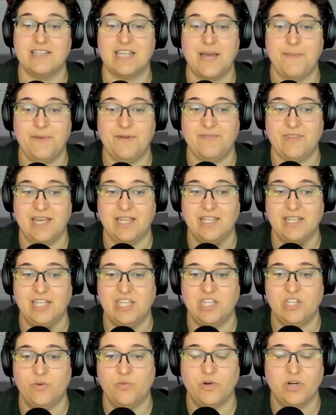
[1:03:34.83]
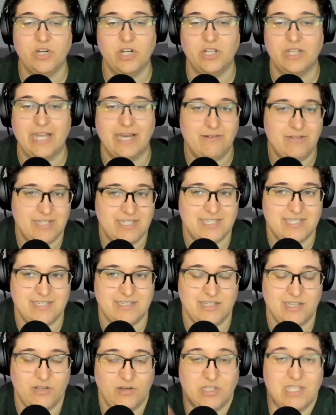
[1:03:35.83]
on top of that, like you weren't allowed to,
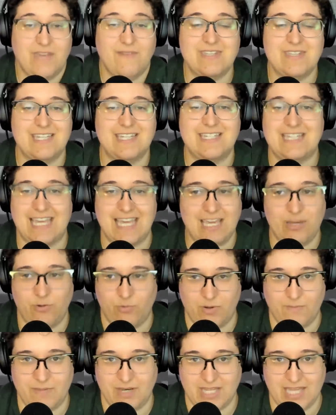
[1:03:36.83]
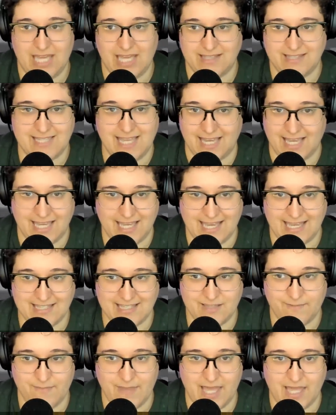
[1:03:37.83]
even today, women can't second
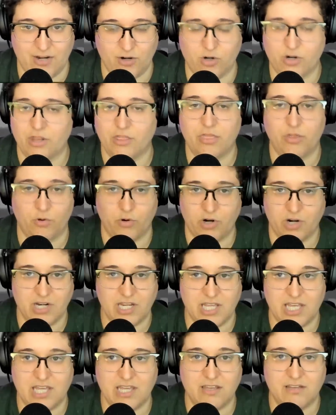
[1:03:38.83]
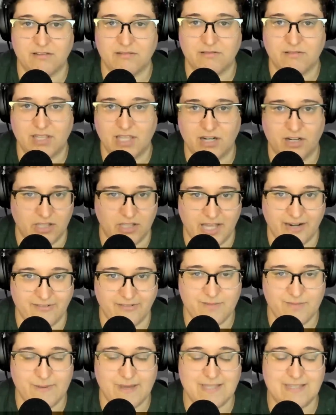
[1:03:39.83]
guess men or authority yeah. in a lot
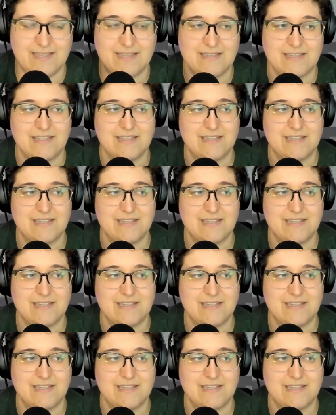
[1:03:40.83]
of spaces.